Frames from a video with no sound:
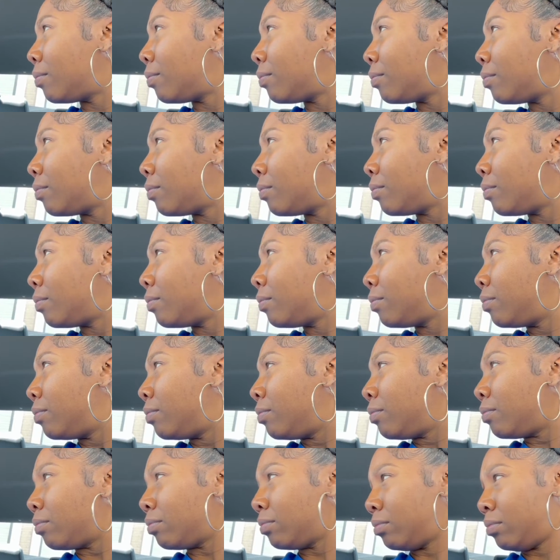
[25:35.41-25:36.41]

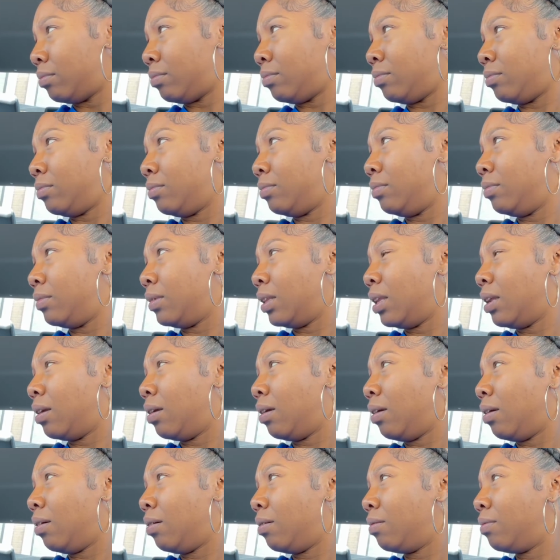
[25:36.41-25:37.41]
made baked beans,
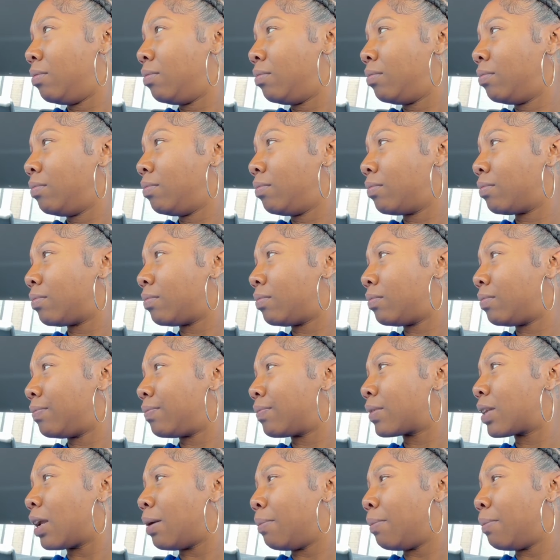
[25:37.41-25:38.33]
mac and cheese.